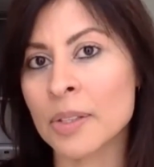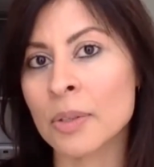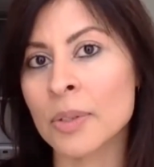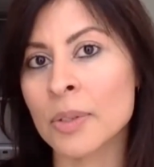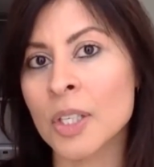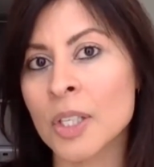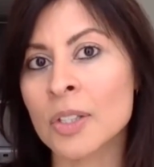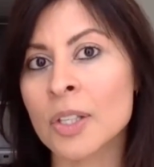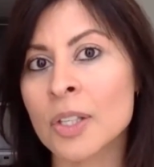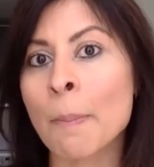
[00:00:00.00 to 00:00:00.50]
So
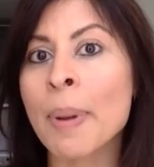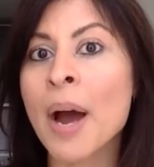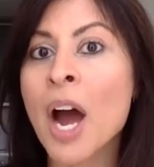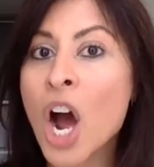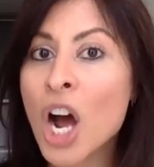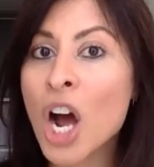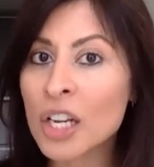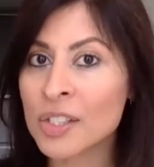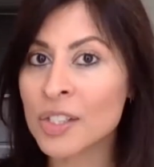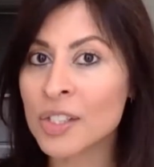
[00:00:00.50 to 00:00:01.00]
does the
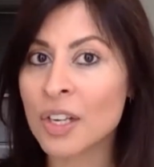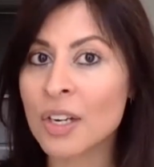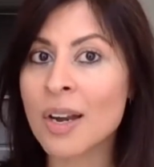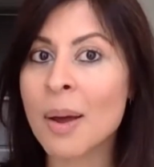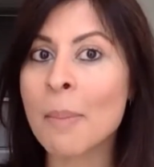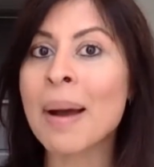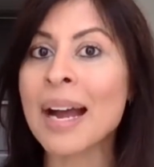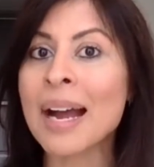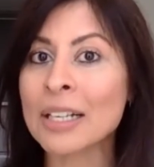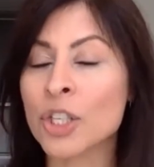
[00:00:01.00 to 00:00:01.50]
person
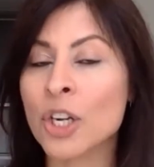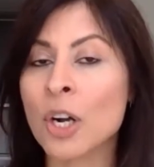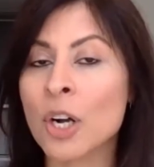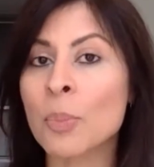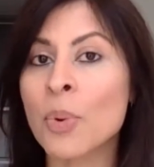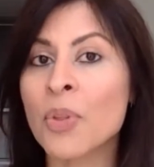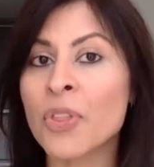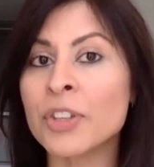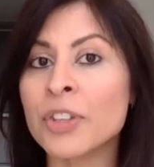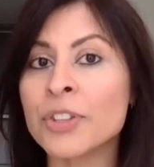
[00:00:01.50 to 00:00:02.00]
match up
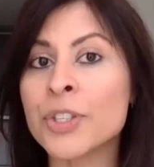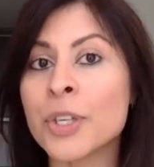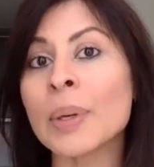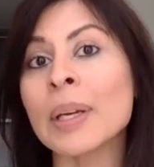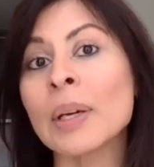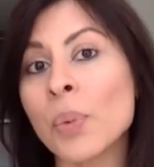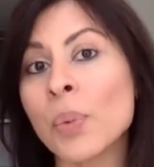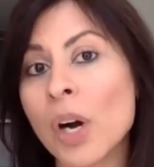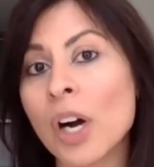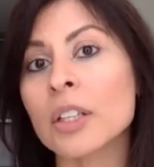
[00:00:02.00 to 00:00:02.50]
with the
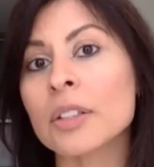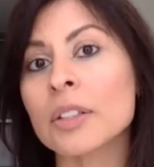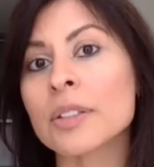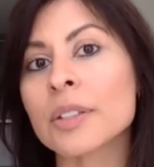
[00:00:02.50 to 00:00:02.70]
doing word?